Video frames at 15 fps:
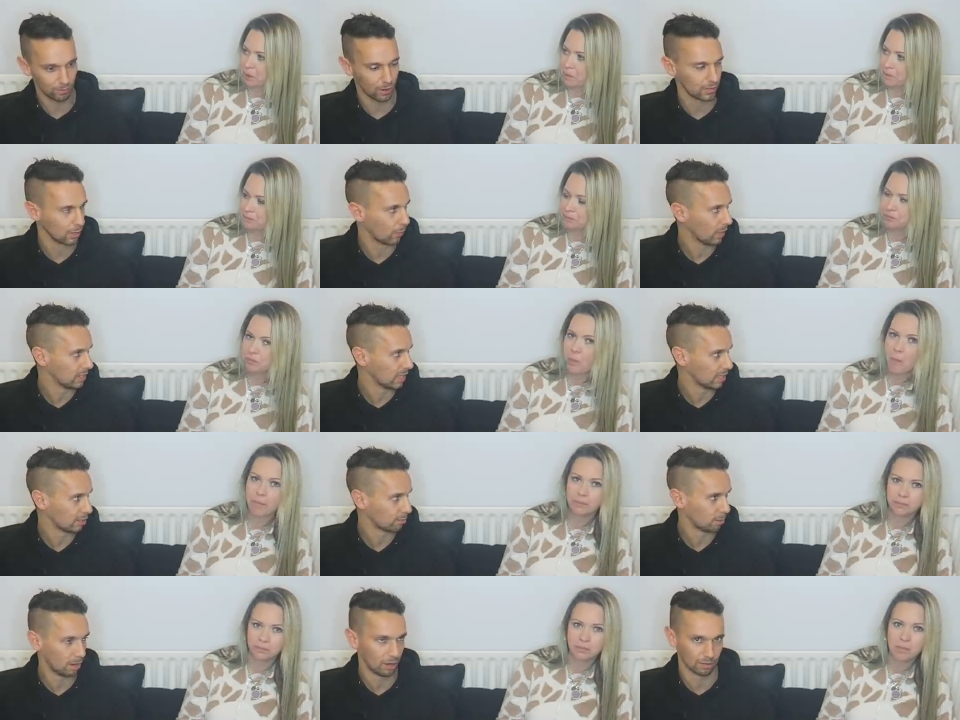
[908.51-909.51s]
Speaker 1: find our way down
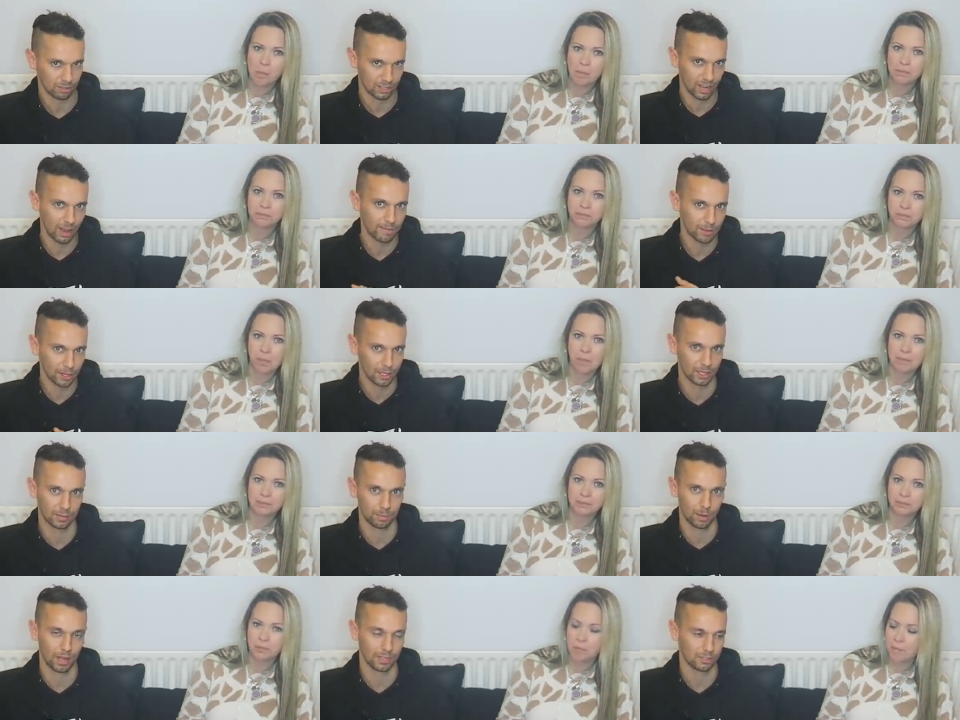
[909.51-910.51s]
this path, get everything
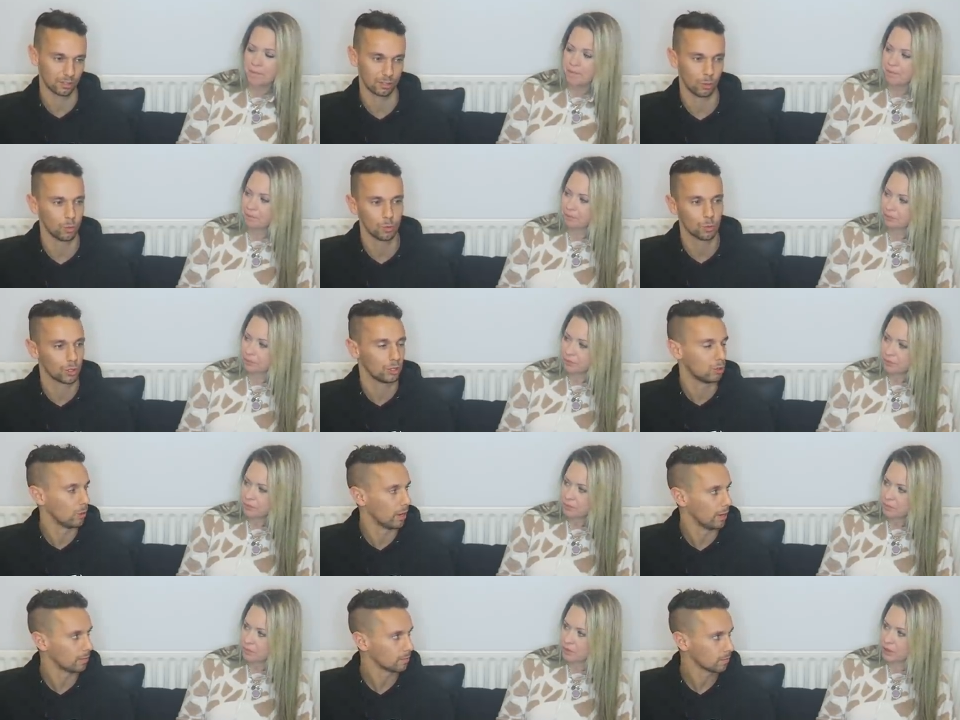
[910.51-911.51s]
in place, because I wouldn't want to do
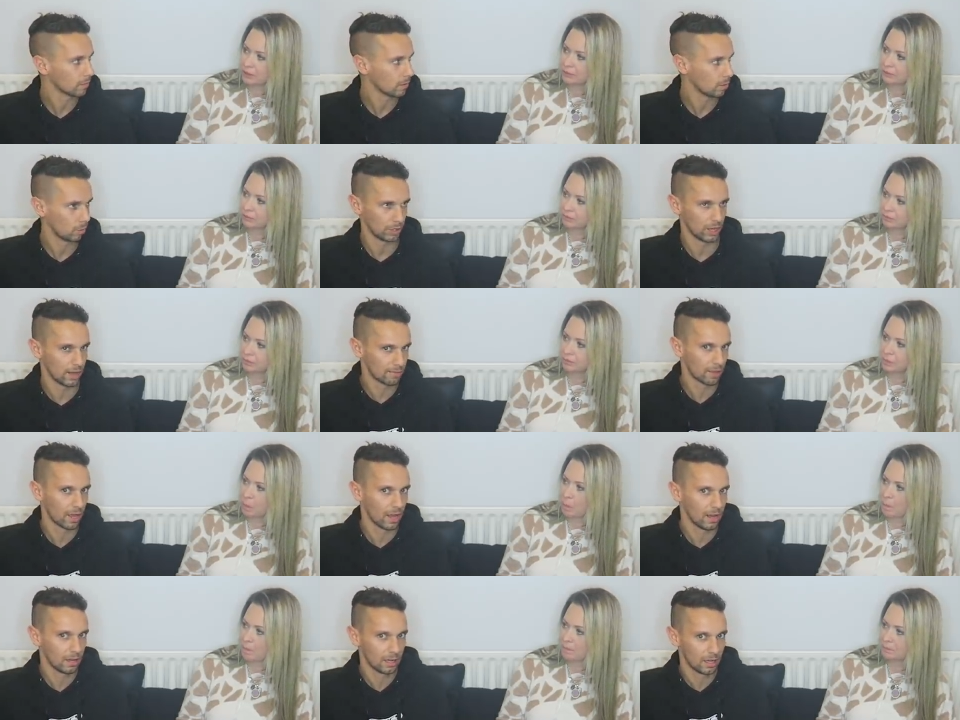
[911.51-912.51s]
it
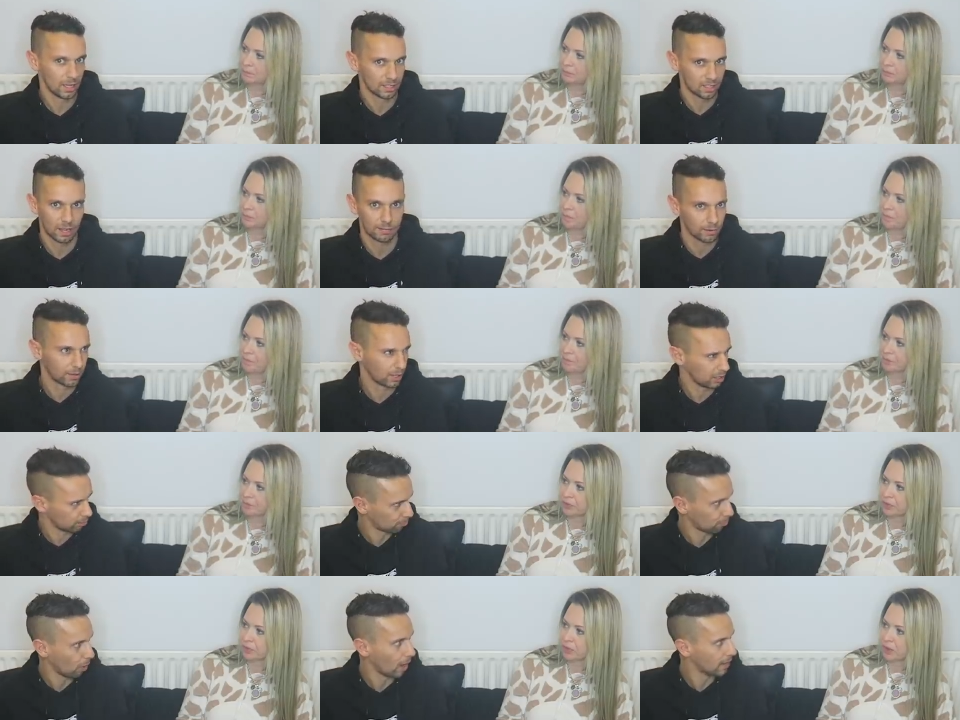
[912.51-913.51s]
unless everything
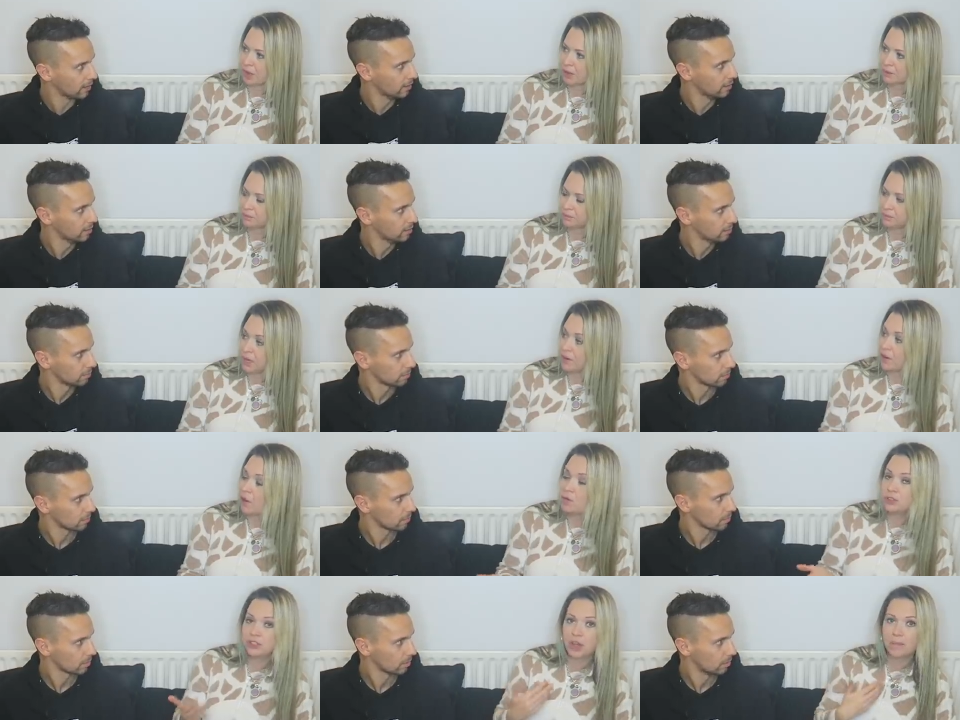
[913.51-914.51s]
is right.
Speaker 2: And
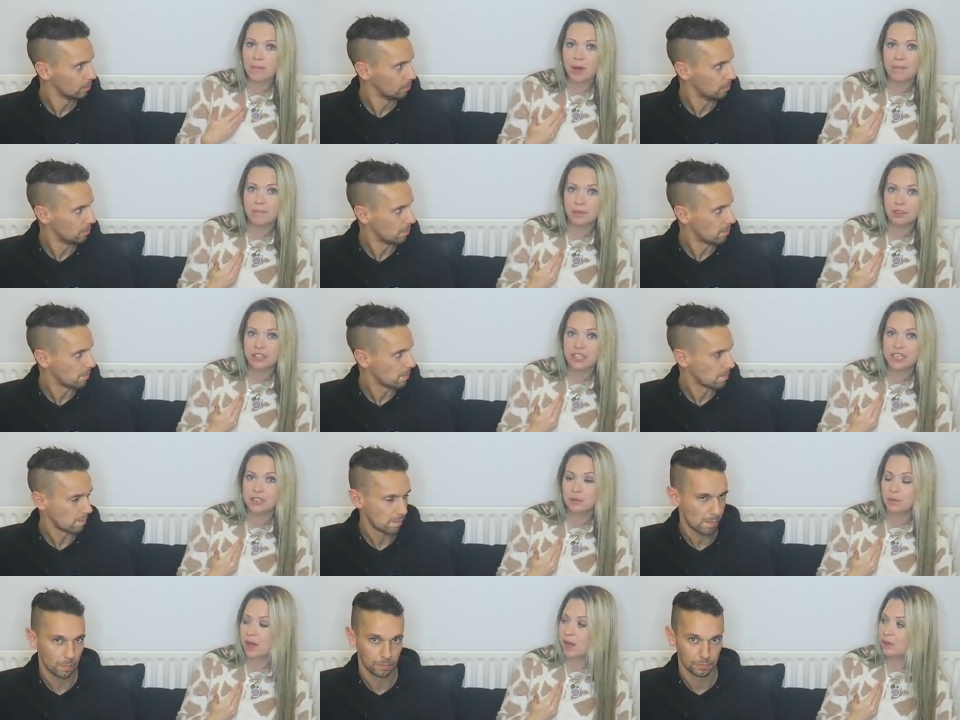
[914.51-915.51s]
also my body
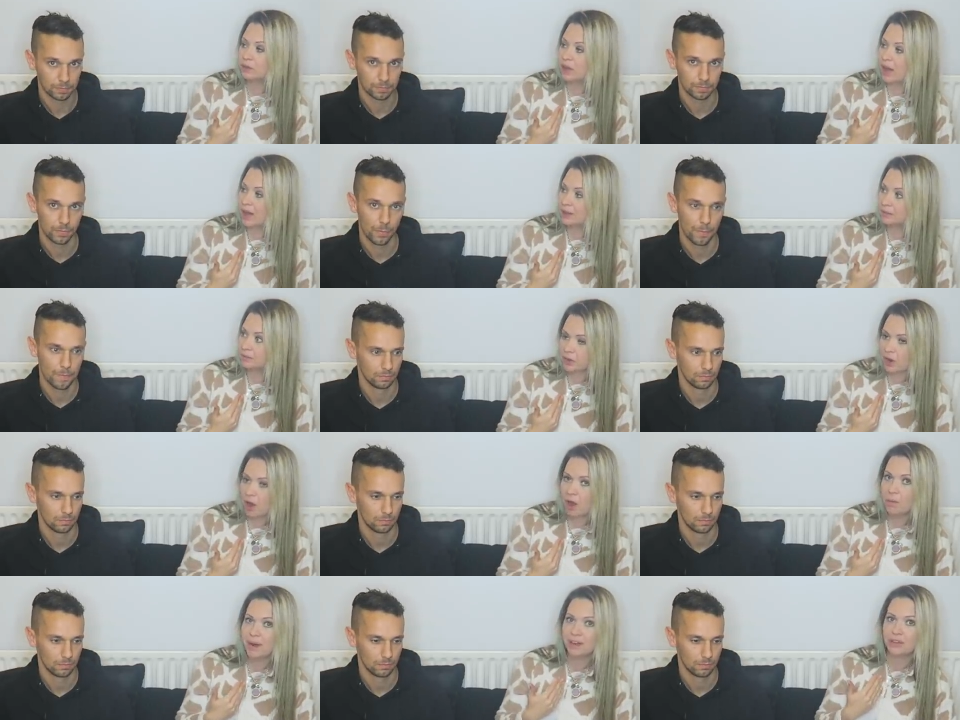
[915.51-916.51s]
as well, like
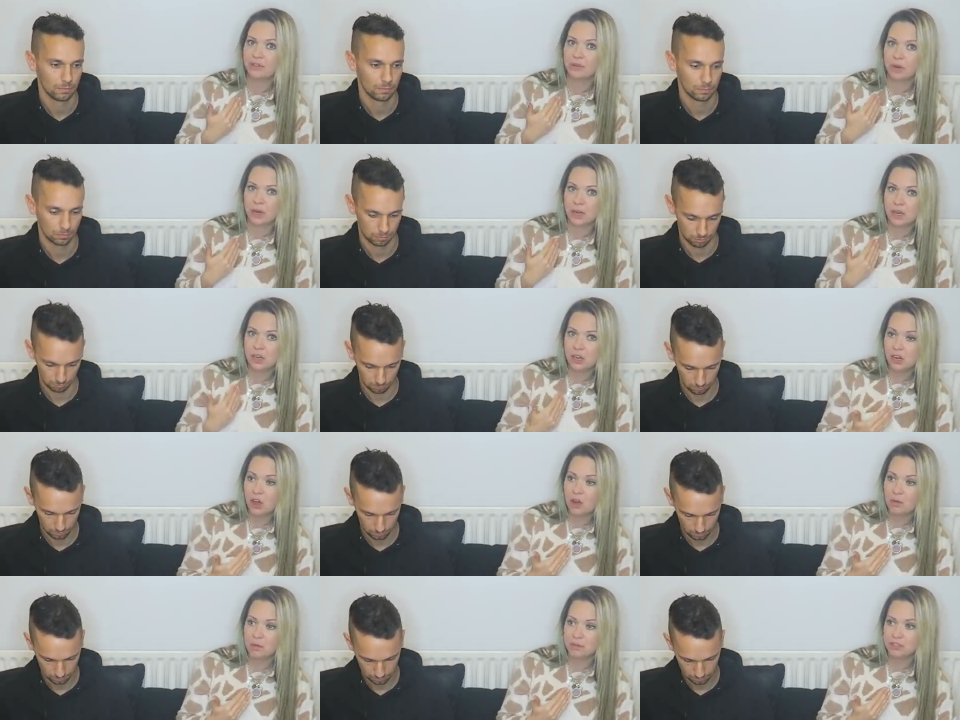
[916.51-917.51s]
I went through a
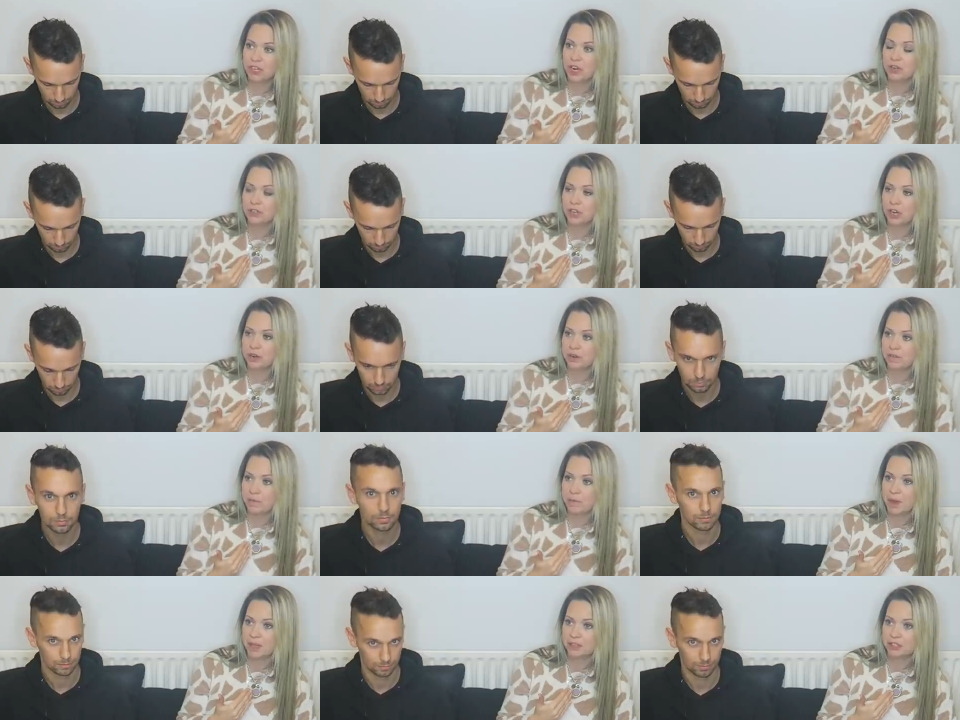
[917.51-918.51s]
lot with JoJo,
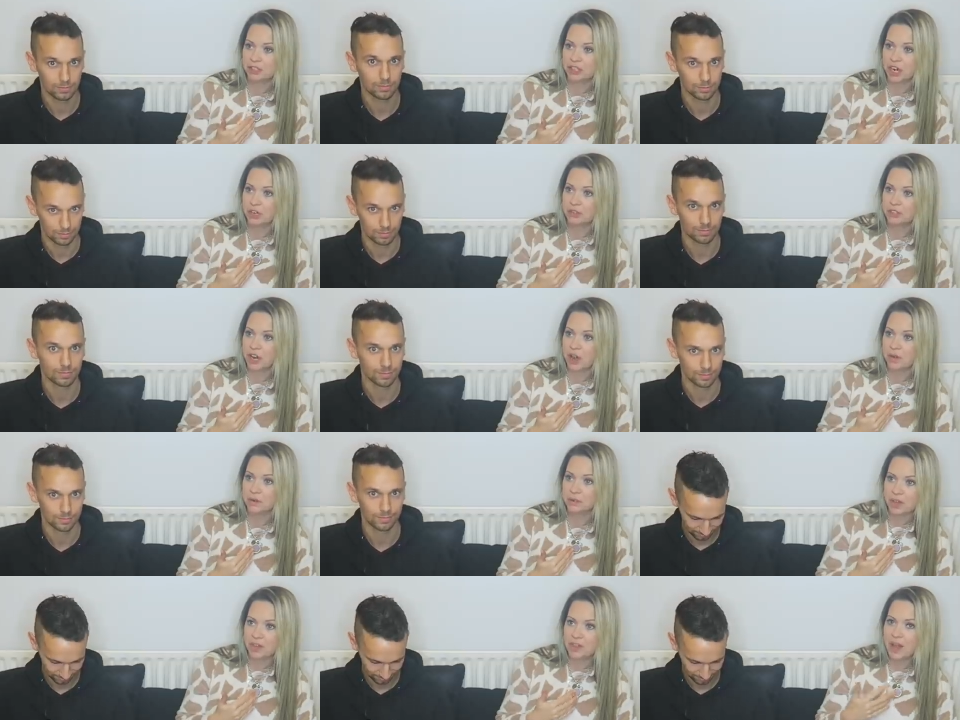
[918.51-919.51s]
giving birth to JoJo,
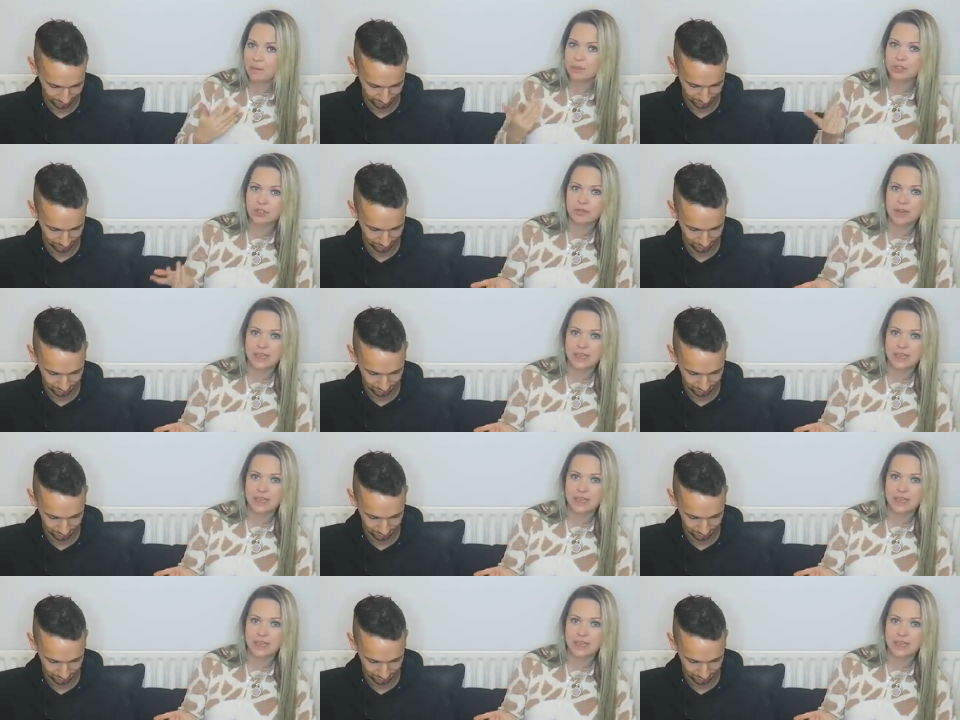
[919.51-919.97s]
and that was the